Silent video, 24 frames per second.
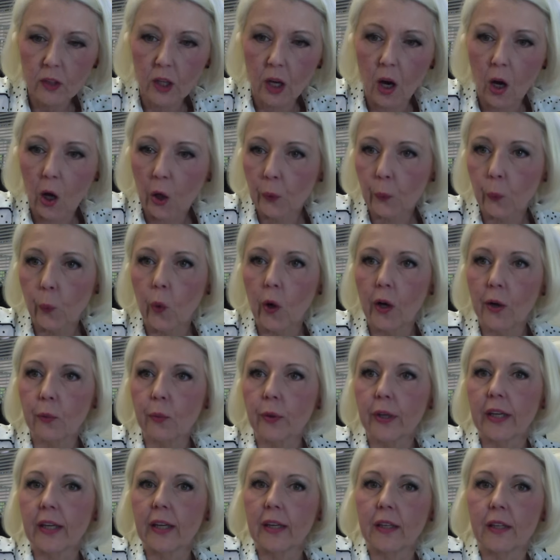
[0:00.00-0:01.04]
on what
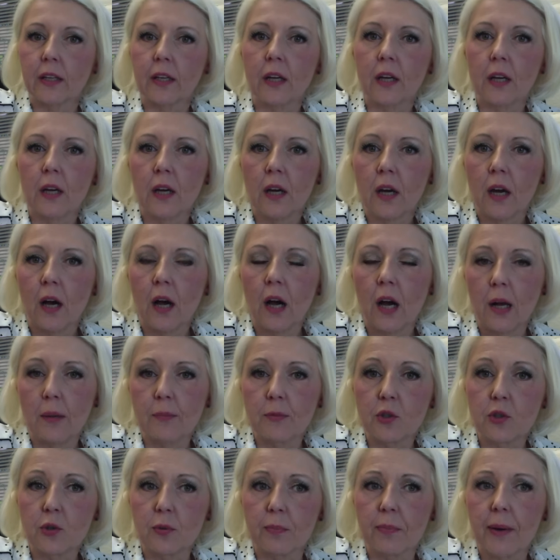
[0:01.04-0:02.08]
we can
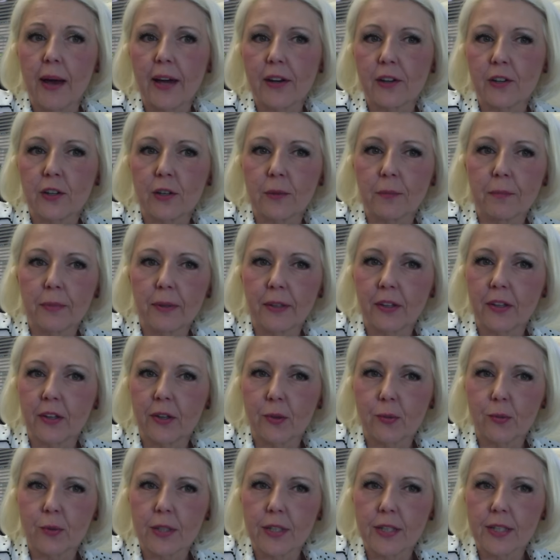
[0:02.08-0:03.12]
do better, but
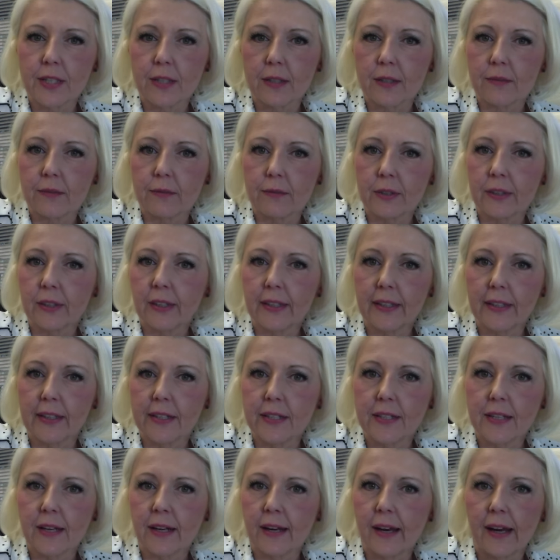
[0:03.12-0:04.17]
there really
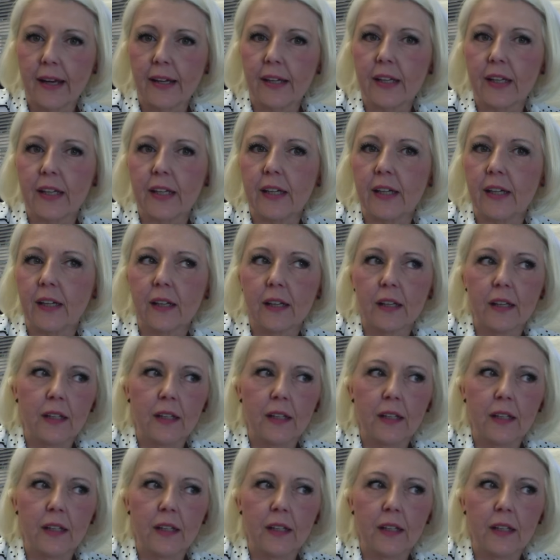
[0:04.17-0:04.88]
isn't any